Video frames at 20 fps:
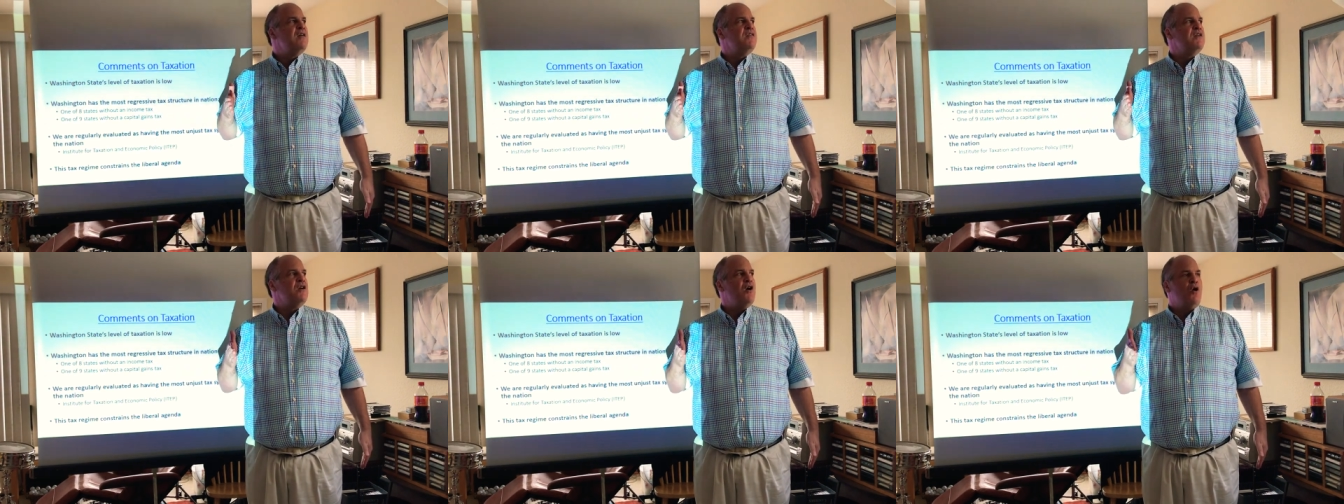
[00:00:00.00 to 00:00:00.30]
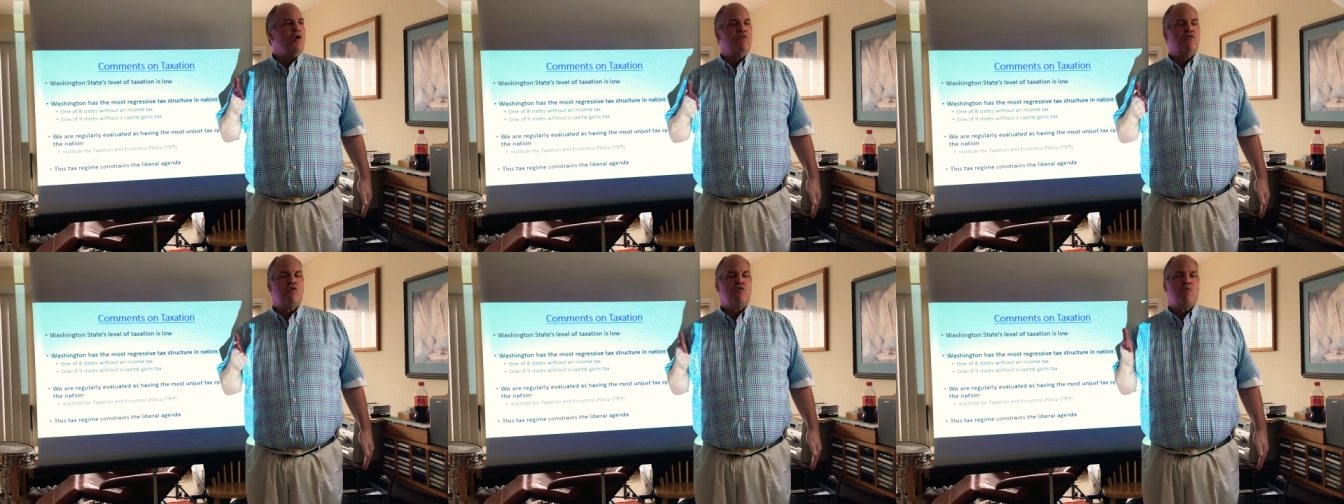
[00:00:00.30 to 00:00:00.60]
The
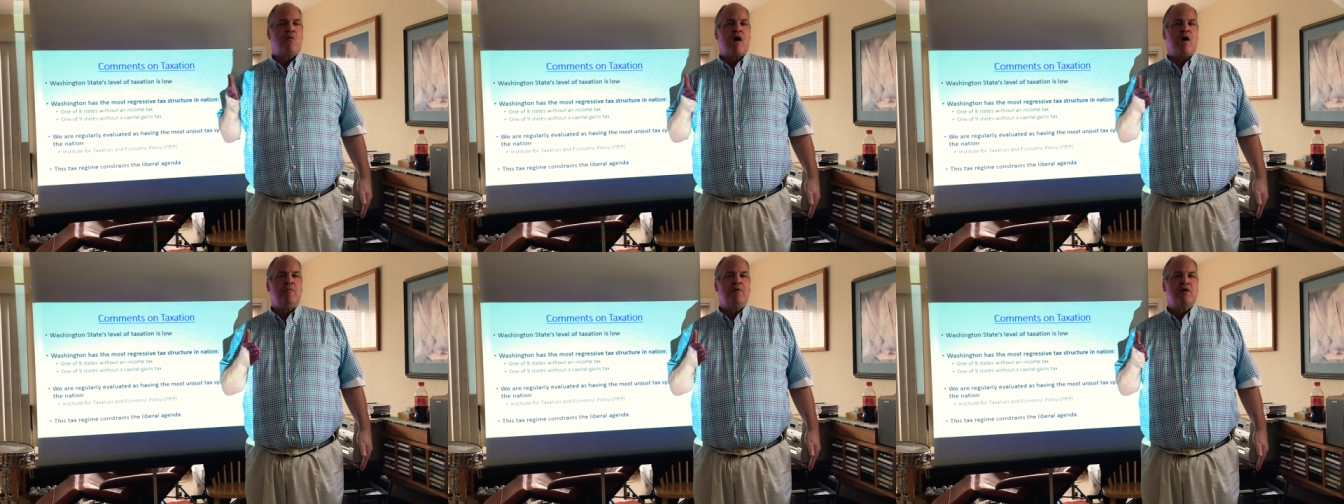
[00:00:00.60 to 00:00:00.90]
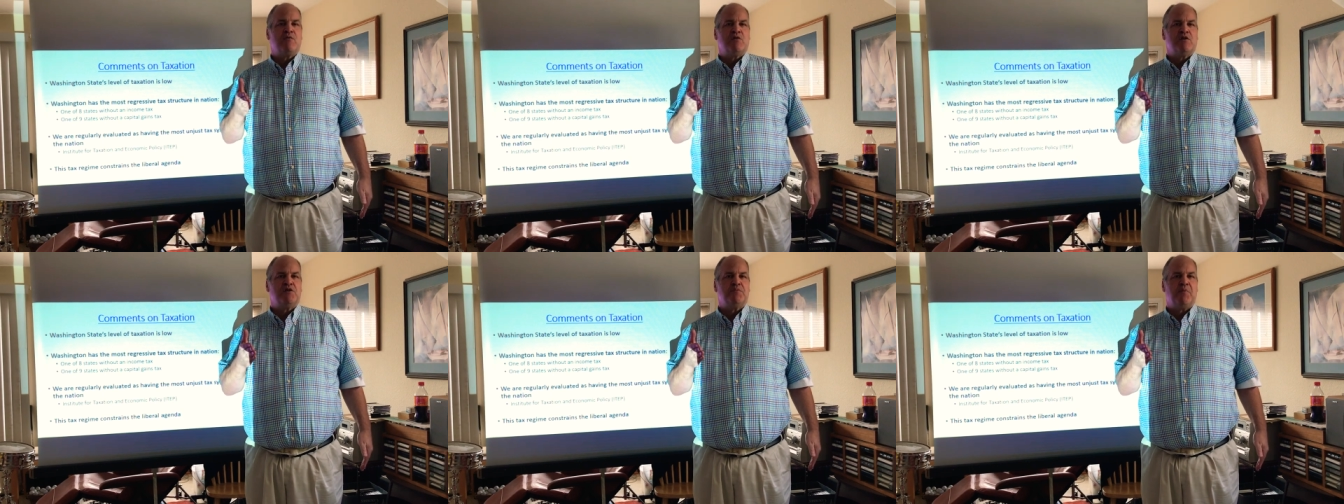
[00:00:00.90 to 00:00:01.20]

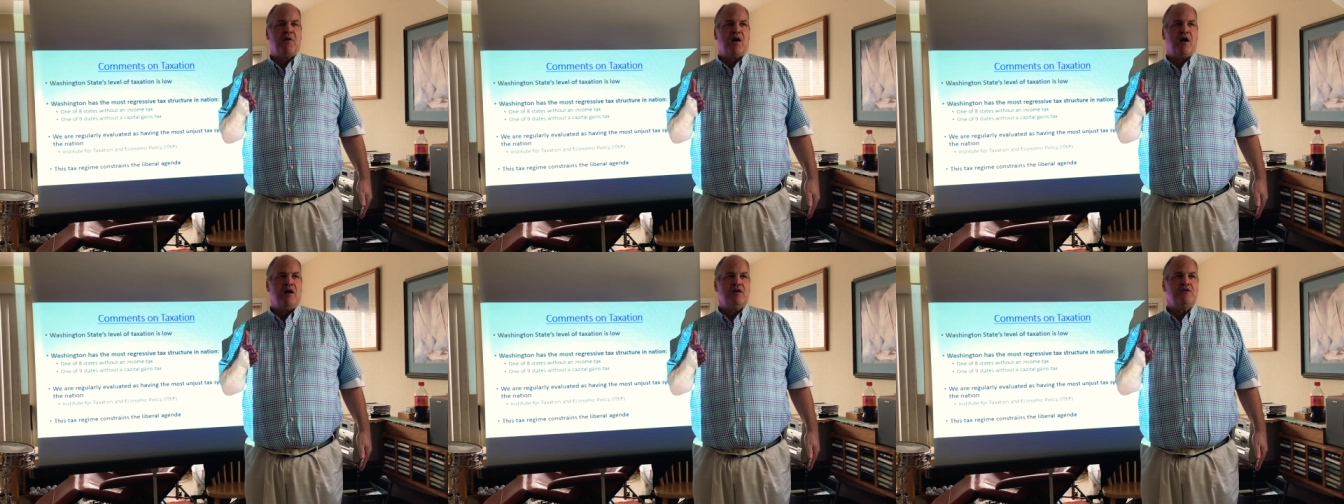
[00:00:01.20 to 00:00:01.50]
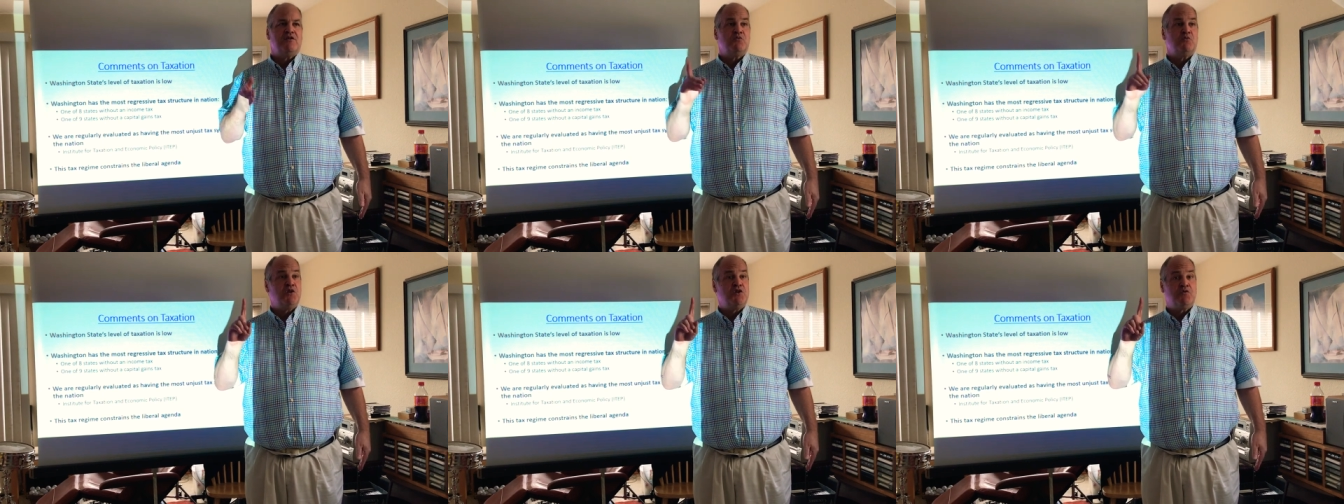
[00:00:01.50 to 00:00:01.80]
overwhelming
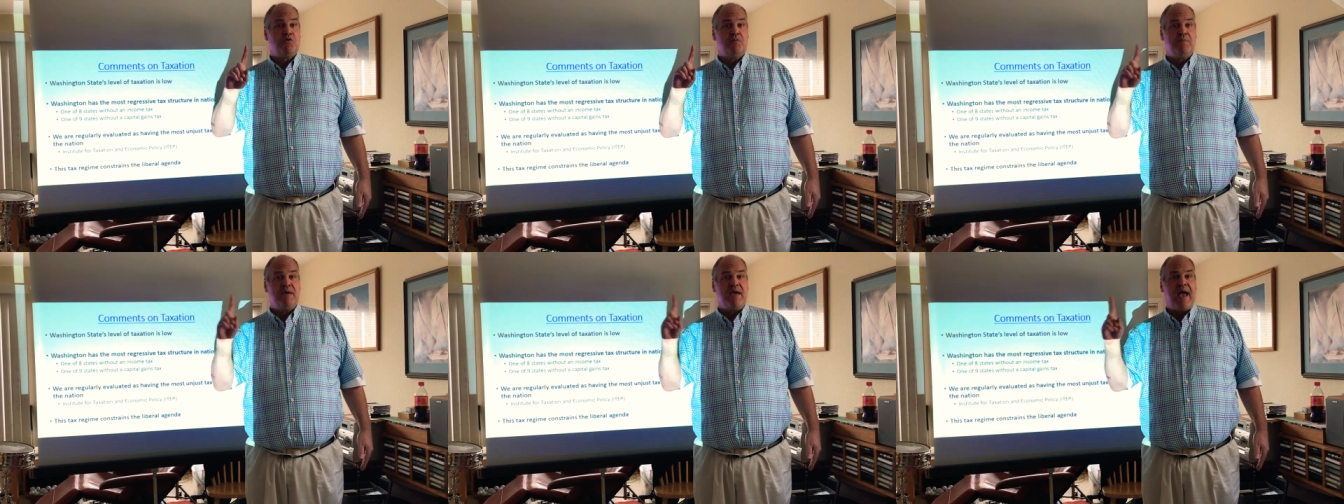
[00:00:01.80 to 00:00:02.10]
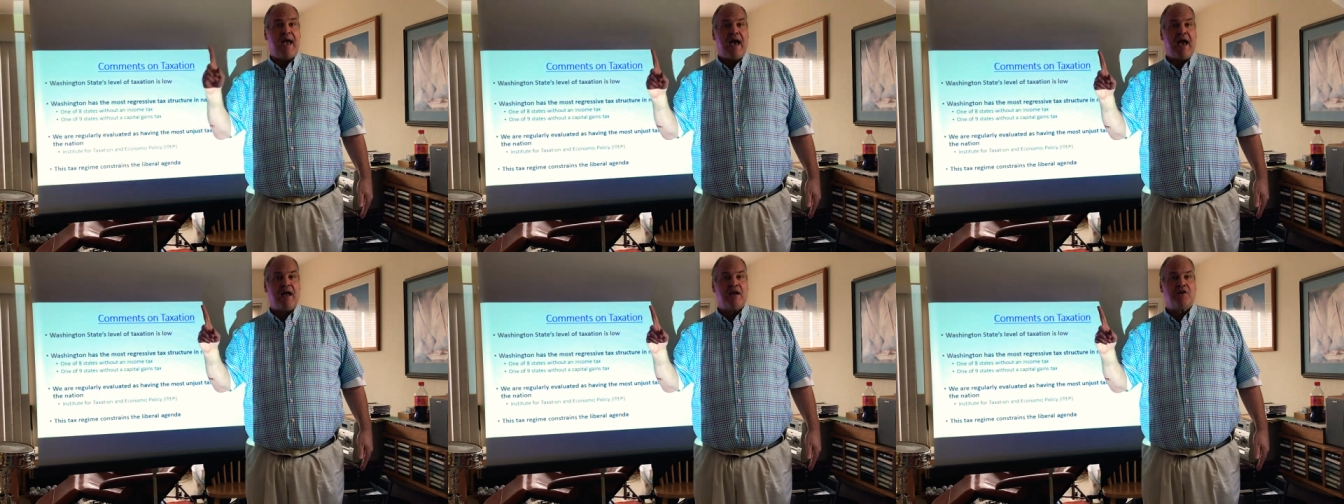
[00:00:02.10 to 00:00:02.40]
response, which would
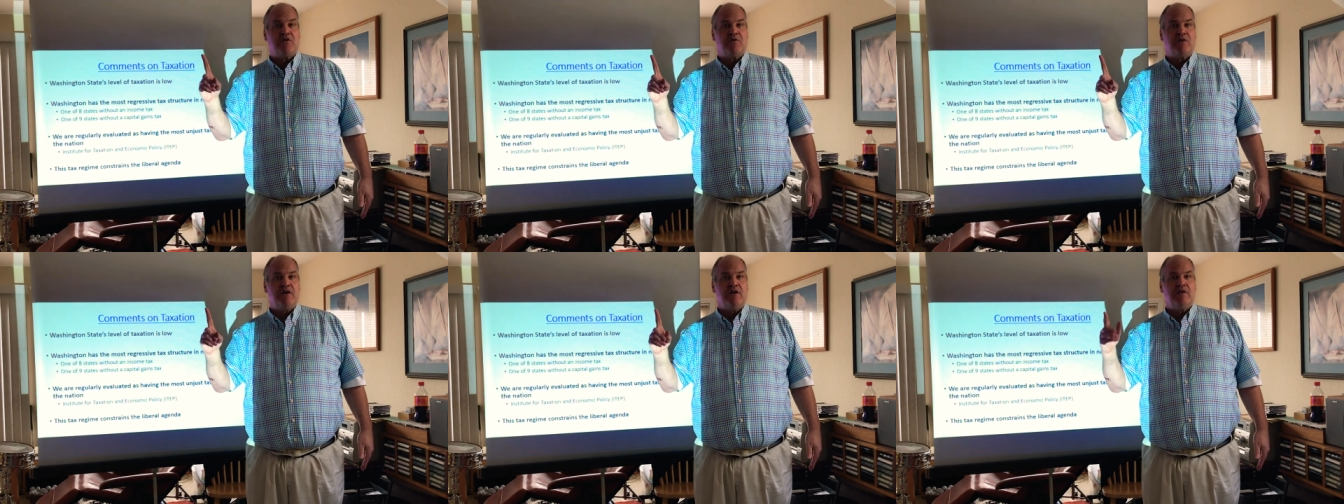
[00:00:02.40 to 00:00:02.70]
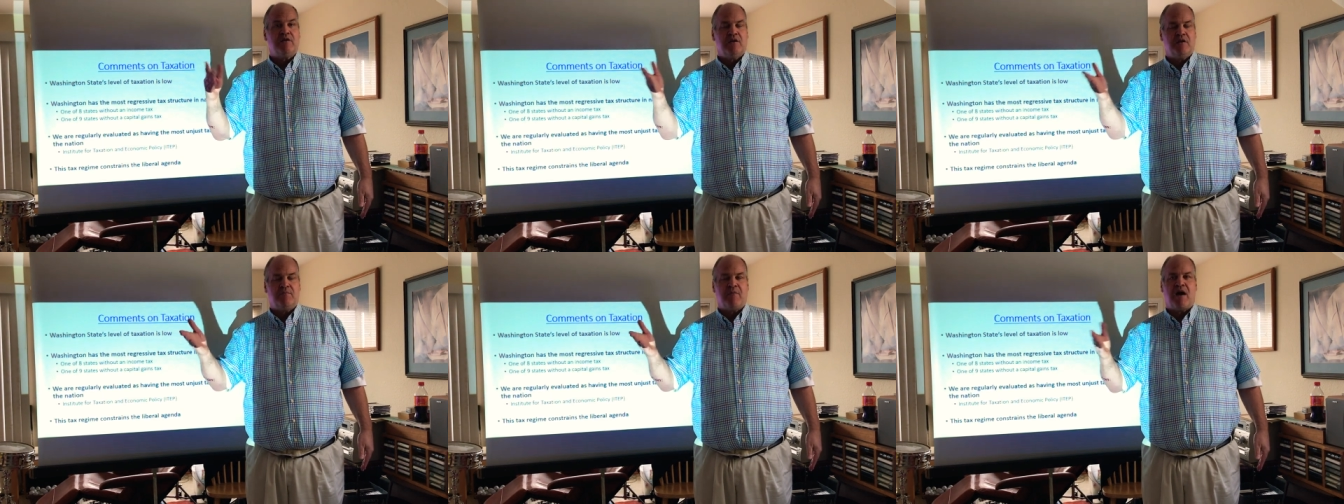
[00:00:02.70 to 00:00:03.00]
be accurate
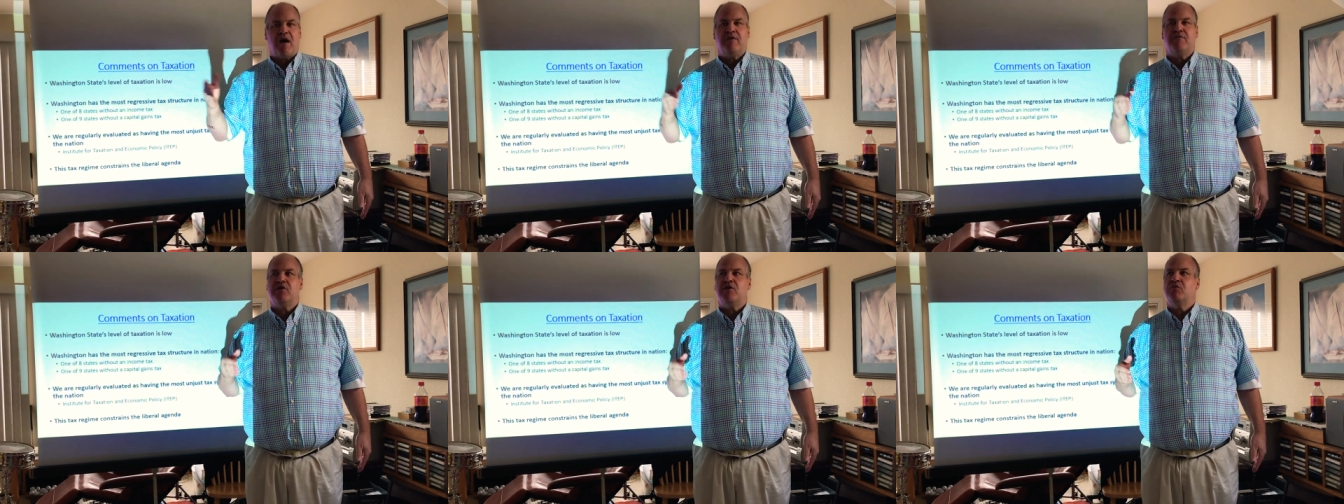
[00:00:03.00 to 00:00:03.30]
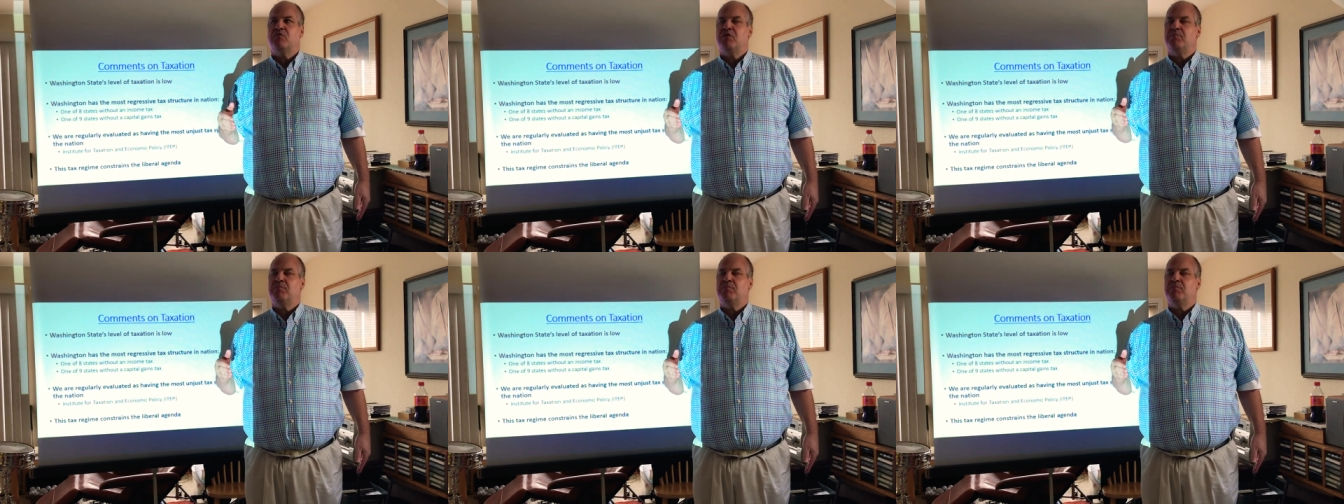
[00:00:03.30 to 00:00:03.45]
in my view,